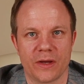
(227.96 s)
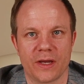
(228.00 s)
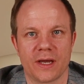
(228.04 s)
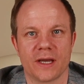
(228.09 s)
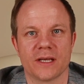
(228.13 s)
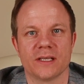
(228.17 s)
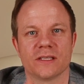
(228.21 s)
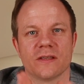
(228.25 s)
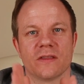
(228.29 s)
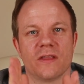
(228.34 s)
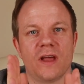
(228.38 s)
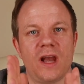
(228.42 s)

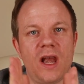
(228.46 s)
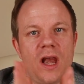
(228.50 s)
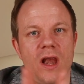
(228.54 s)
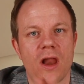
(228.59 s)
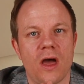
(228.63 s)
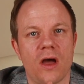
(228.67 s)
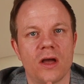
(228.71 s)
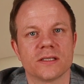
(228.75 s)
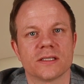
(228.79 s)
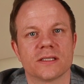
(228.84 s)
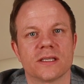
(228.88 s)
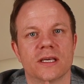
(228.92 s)
Okay, so the
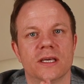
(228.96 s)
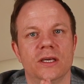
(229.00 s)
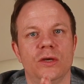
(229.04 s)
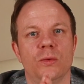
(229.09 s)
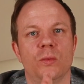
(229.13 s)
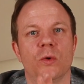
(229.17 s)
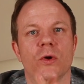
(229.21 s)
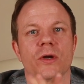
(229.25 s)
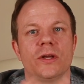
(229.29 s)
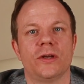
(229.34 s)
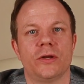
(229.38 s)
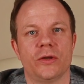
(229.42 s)
last thing you
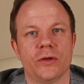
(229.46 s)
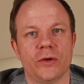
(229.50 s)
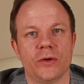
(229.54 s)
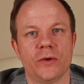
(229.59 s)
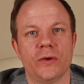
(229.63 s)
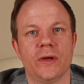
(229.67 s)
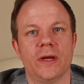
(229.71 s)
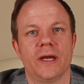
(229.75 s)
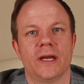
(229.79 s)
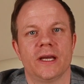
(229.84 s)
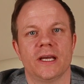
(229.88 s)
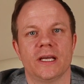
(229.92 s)
want to
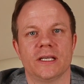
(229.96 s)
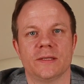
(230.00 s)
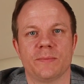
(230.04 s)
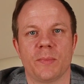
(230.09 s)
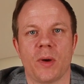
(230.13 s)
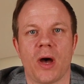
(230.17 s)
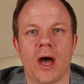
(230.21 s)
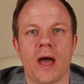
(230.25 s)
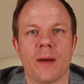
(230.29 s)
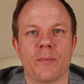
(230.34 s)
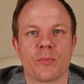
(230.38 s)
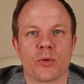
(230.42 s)
do is
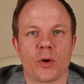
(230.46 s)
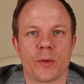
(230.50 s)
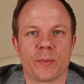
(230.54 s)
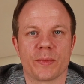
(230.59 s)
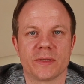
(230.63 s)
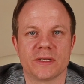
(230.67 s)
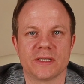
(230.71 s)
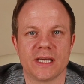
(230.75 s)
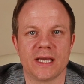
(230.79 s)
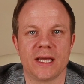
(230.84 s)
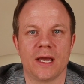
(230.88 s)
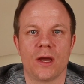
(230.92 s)
buy a
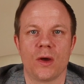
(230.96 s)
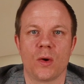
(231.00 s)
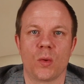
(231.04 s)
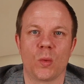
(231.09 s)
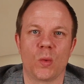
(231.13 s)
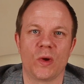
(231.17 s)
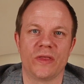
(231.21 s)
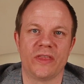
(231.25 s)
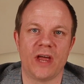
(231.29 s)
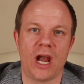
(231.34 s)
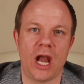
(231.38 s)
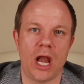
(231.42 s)
property
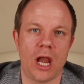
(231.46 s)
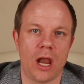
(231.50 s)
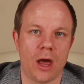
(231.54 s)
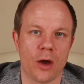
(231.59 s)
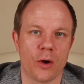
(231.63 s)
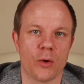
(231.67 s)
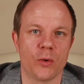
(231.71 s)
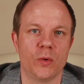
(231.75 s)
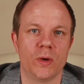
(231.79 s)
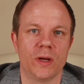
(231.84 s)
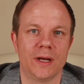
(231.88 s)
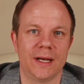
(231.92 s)
with a
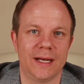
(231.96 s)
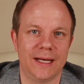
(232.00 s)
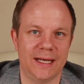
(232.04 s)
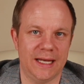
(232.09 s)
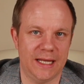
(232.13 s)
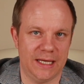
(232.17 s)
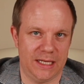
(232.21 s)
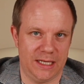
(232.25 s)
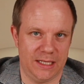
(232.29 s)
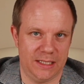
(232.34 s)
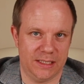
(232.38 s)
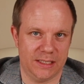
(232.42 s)
low
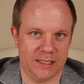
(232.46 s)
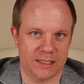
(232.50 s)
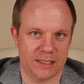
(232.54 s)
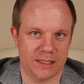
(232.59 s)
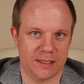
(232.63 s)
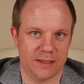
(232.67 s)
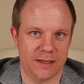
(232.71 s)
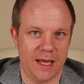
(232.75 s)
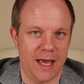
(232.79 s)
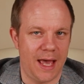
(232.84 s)
lease.